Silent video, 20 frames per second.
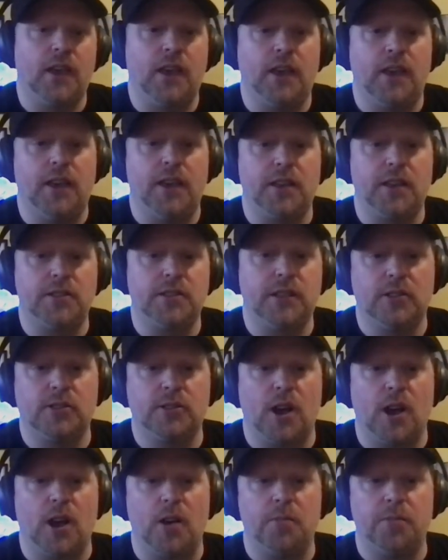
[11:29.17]
And
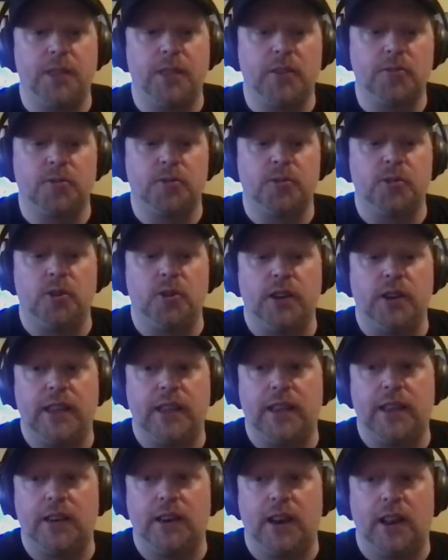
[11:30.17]
Tom, thanks for tuning
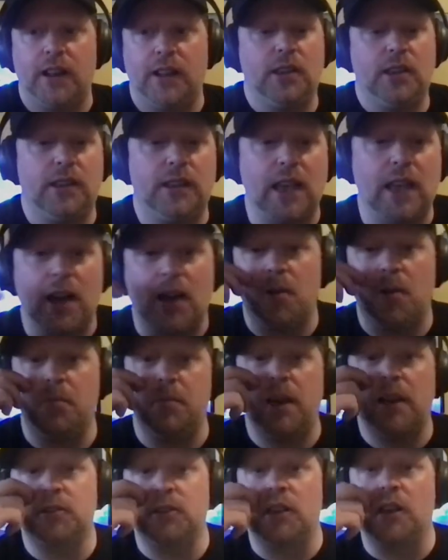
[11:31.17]
in. Yeah,
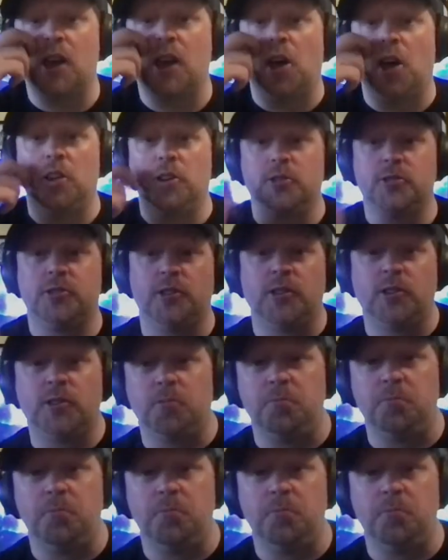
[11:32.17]
amazing colors in this